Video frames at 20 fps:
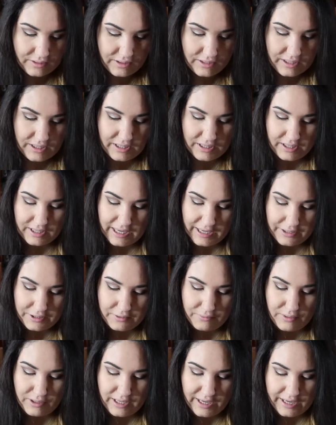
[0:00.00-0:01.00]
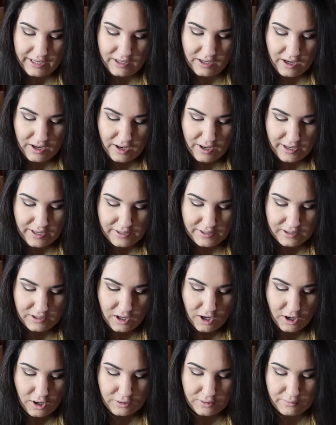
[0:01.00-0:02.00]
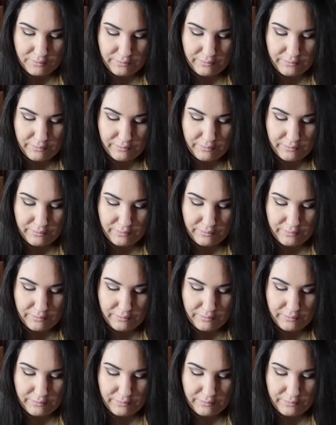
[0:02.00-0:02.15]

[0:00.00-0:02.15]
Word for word: The next one I got is called